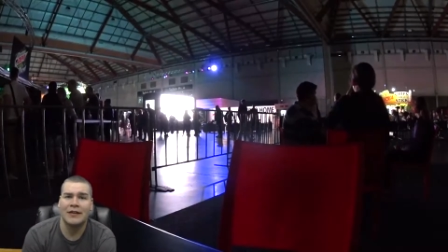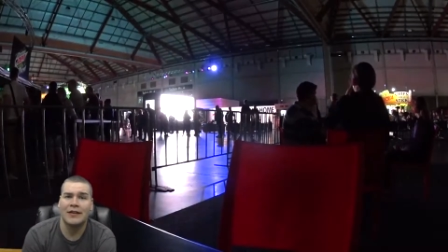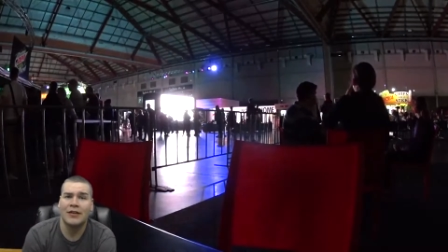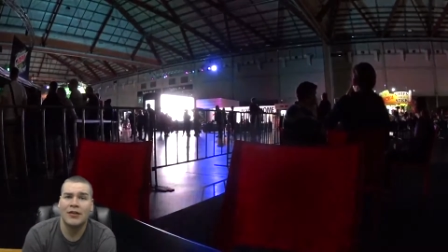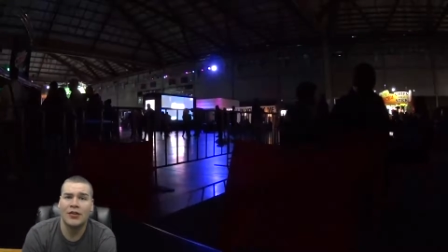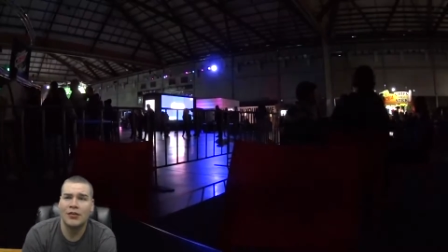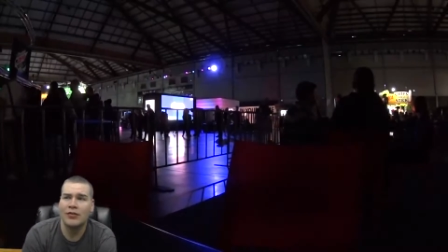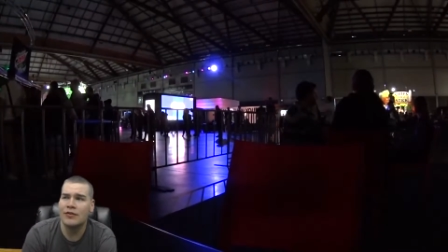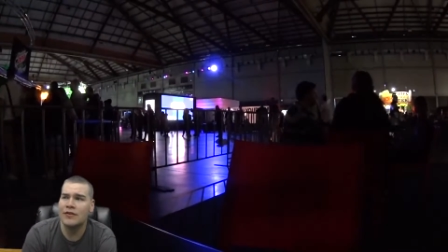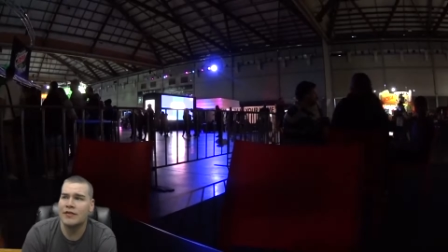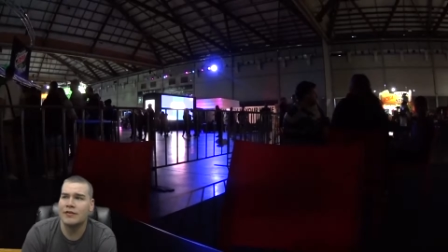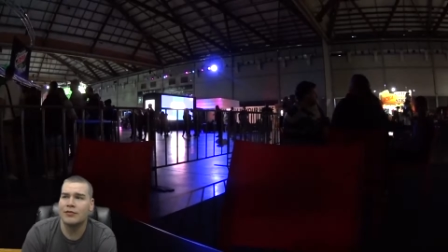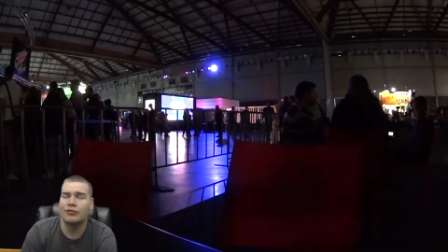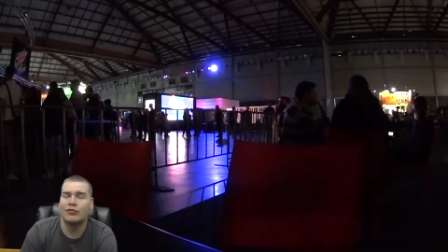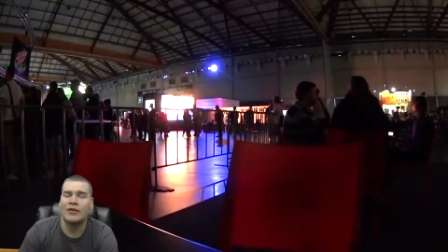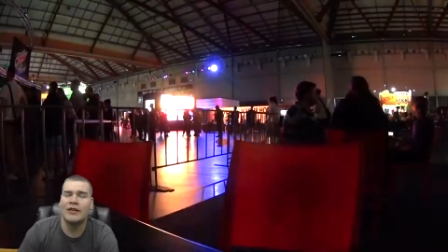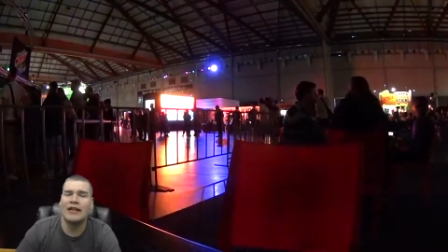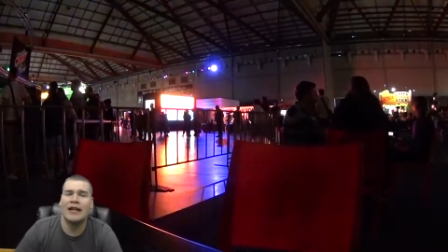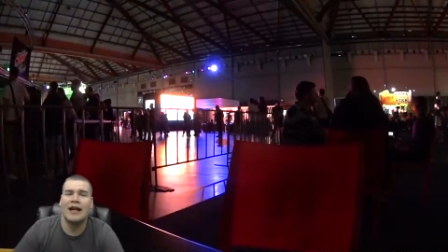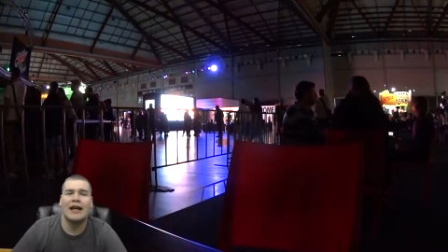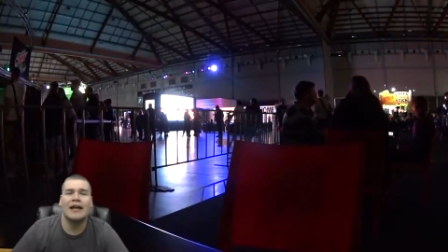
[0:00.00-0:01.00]
the queues
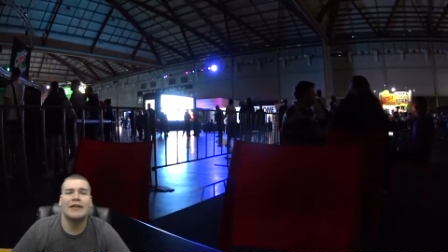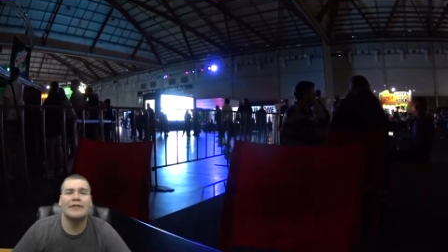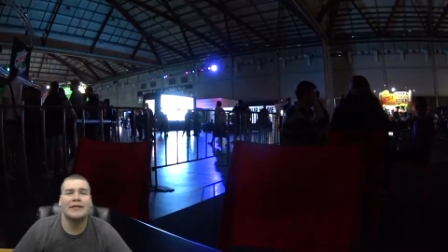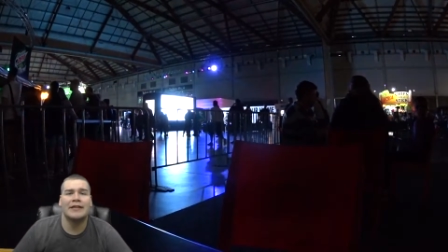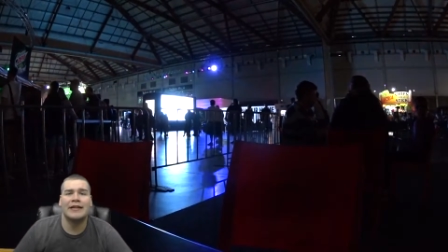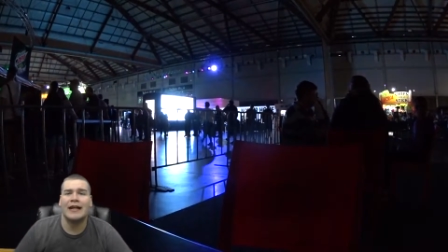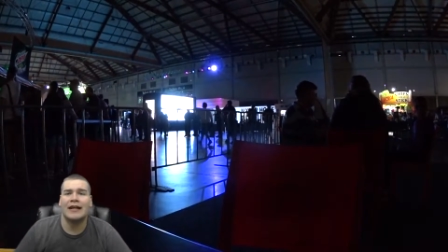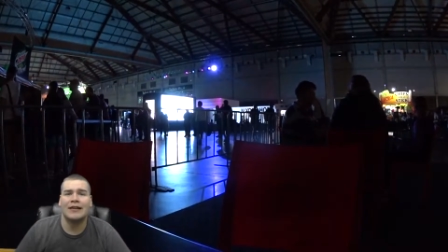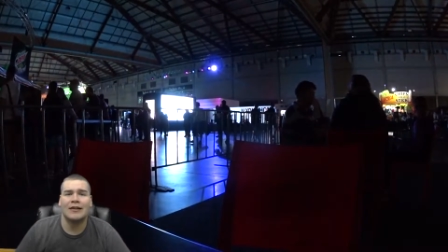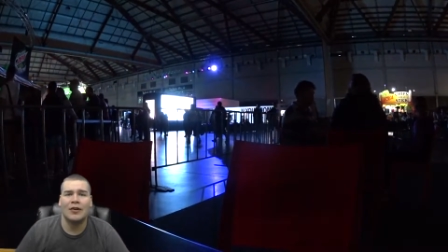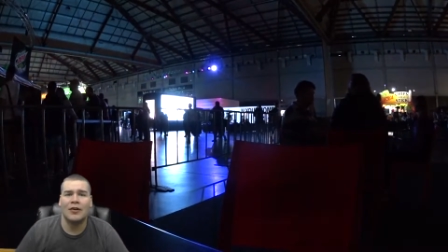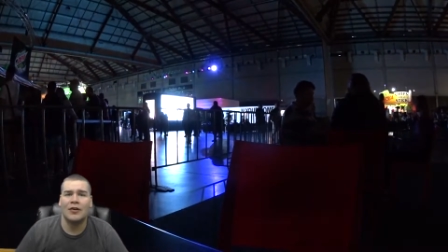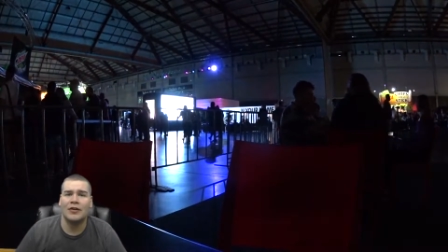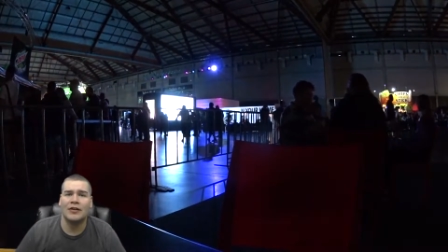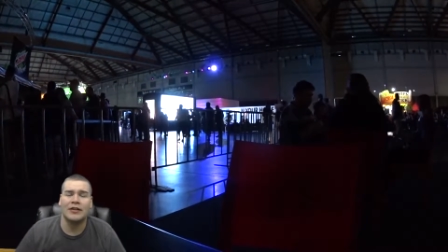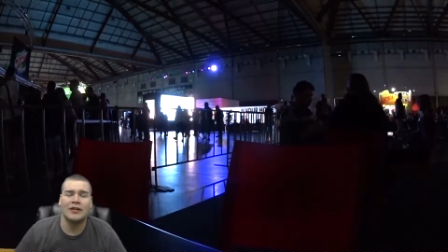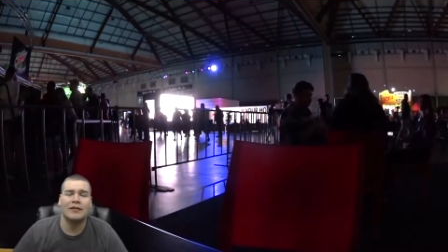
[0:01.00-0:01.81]
really aren't even that long.